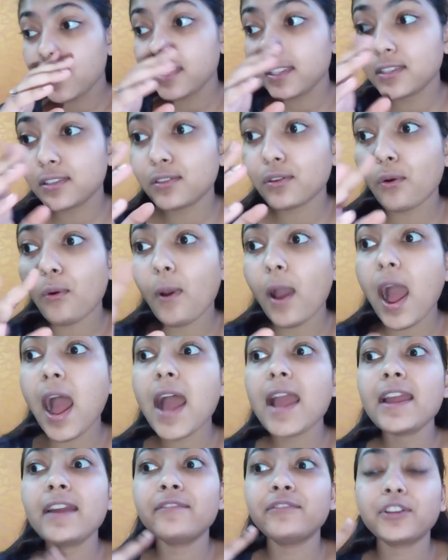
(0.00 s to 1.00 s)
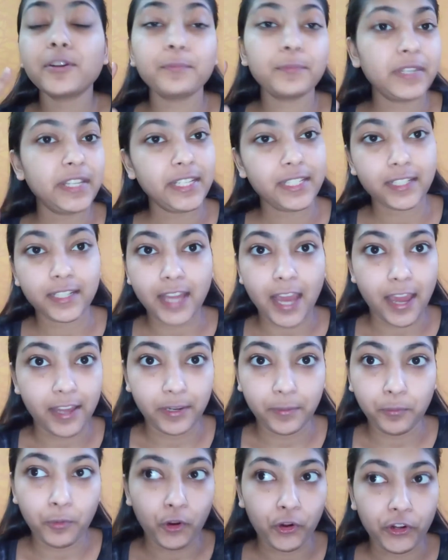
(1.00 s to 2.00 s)
So I have completed
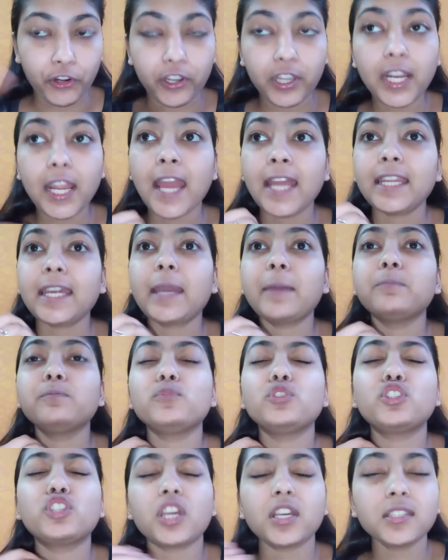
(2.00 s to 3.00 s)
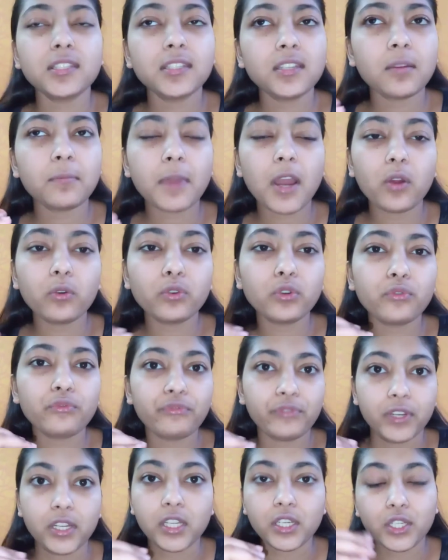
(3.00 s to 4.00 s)
Harry Potter and I'm just about to
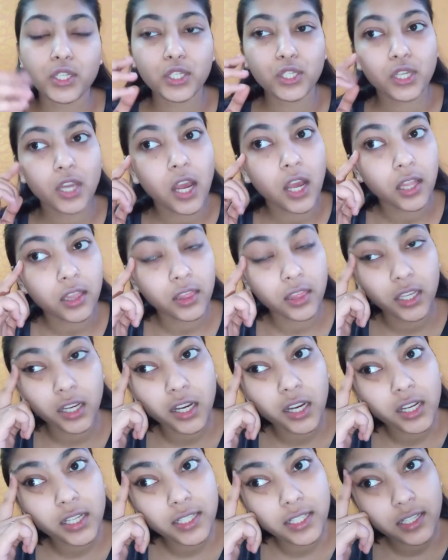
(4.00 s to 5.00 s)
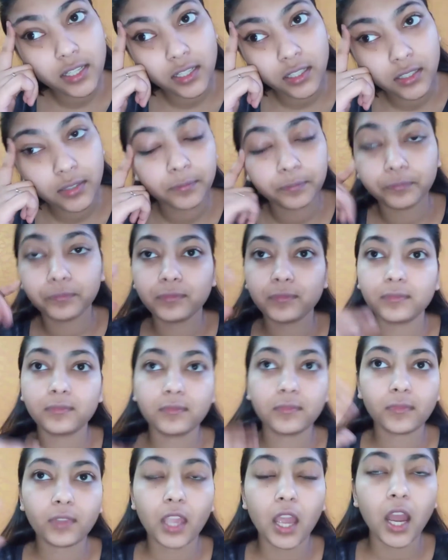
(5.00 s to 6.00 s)
finish the
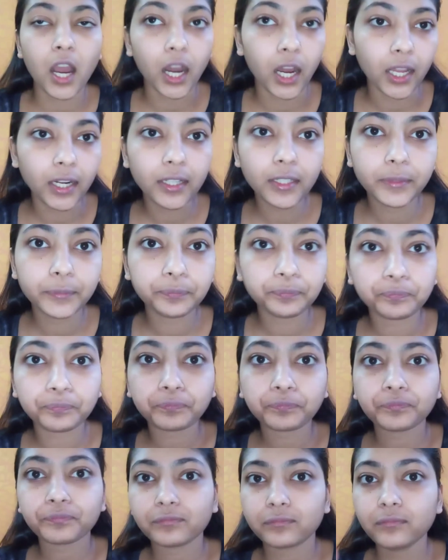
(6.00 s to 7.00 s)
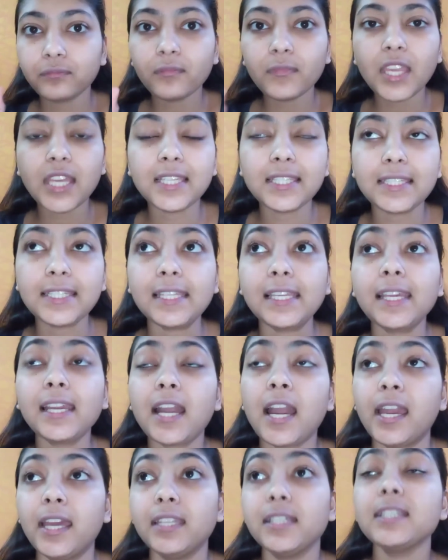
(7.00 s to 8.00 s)
arc
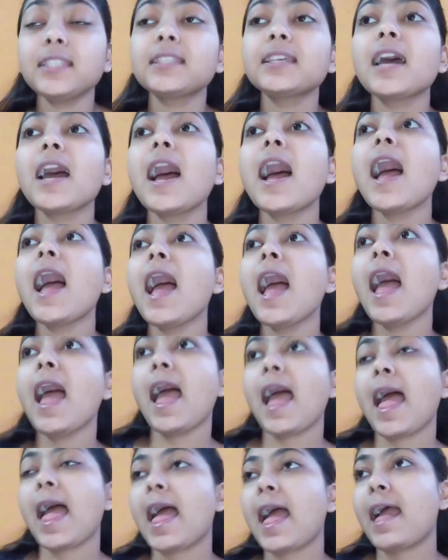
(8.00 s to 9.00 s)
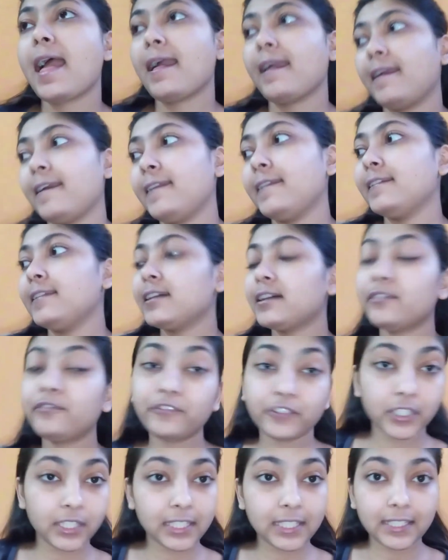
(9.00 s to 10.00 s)
Stealing Iris. And
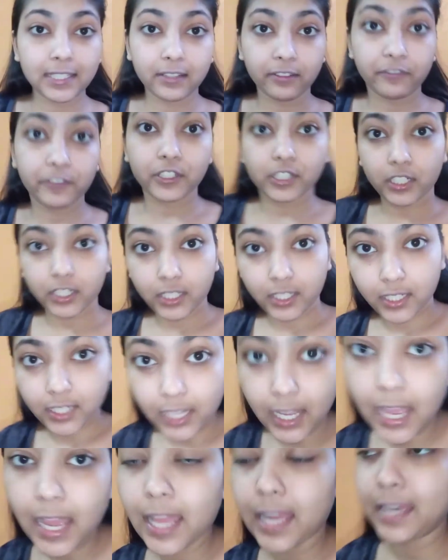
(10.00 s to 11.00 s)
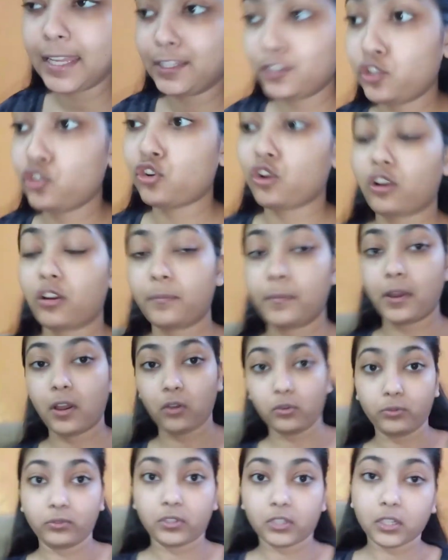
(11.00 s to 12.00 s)
first let's talk
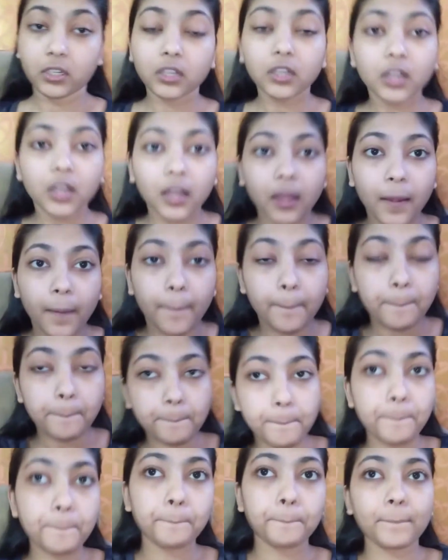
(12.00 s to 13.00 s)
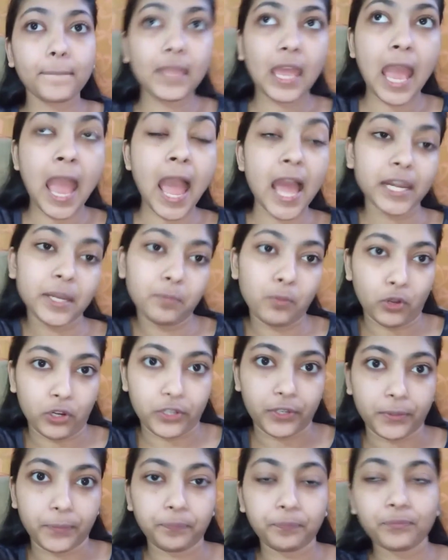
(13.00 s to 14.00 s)
about Harry
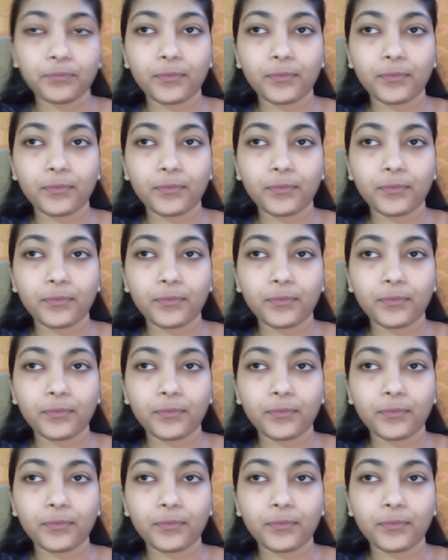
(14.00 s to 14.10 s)
Potter.